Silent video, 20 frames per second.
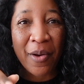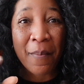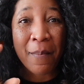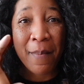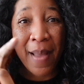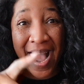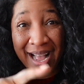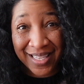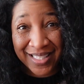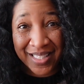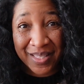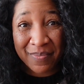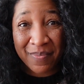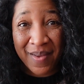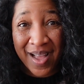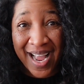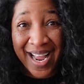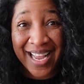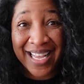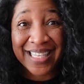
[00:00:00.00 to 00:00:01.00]

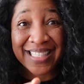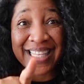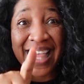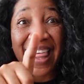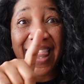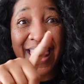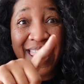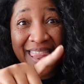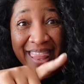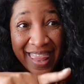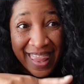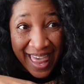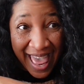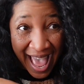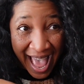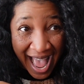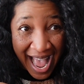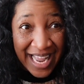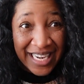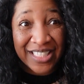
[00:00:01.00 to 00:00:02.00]
maximize
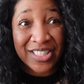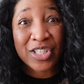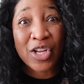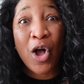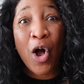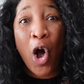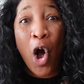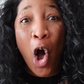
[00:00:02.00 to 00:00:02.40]
that,